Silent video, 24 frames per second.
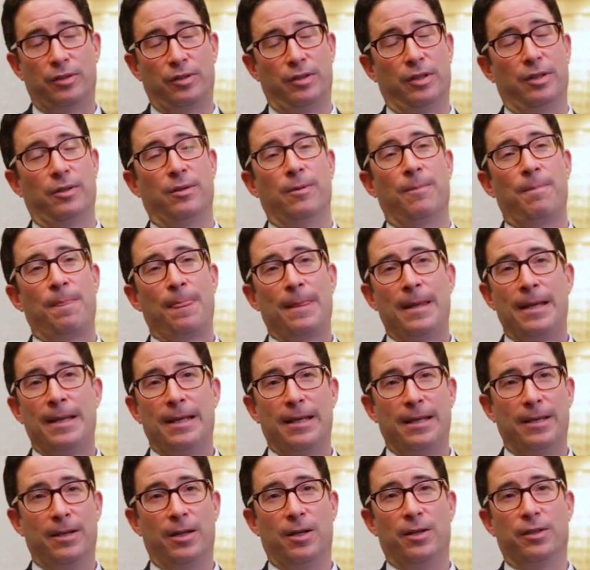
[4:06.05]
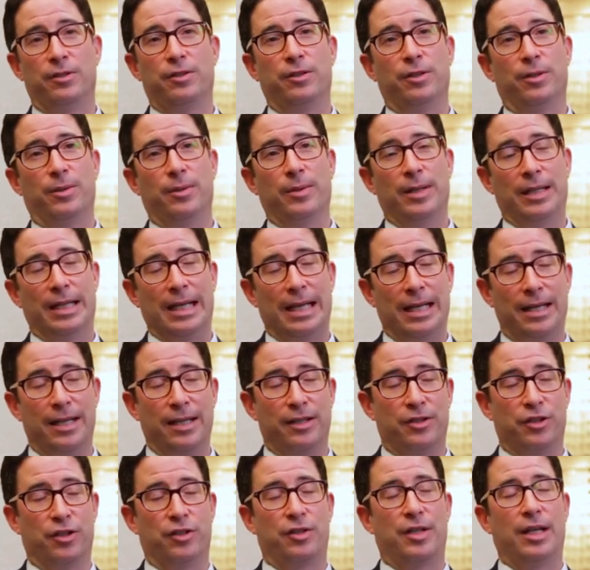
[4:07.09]
So it also, again,
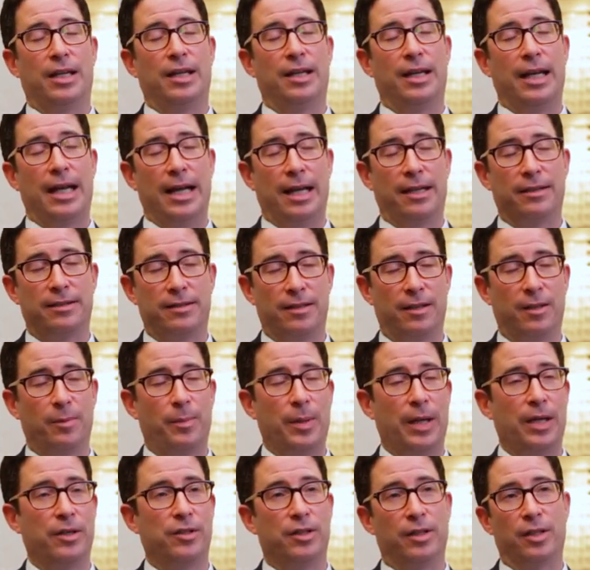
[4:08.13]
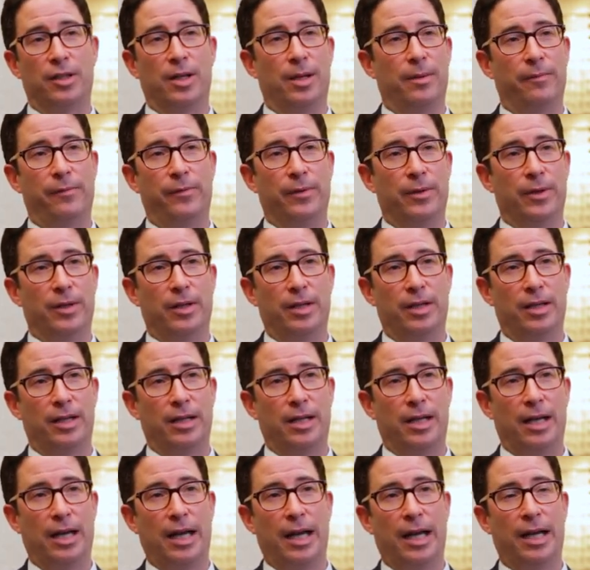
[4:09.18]
it adds to the patient comfort,
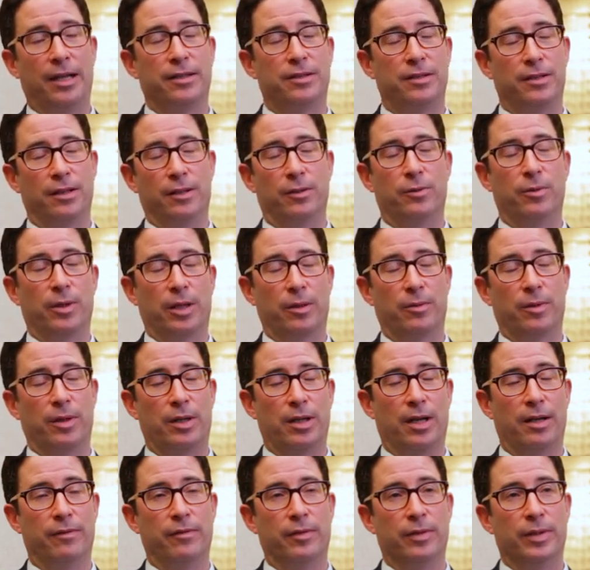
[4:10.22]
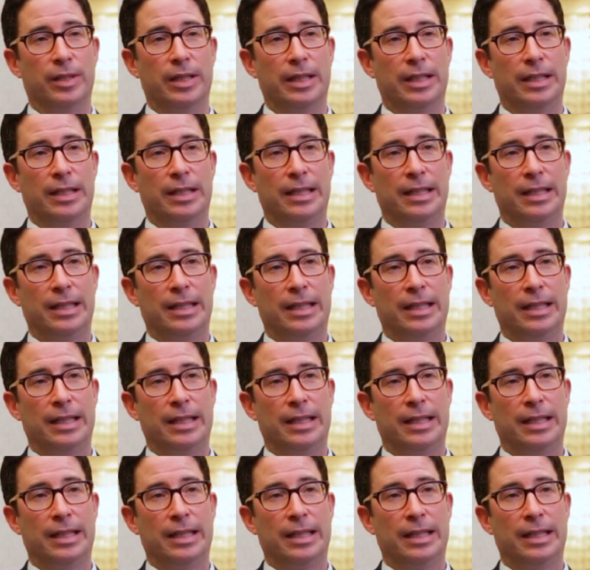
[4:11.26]
adds to the quick recovery,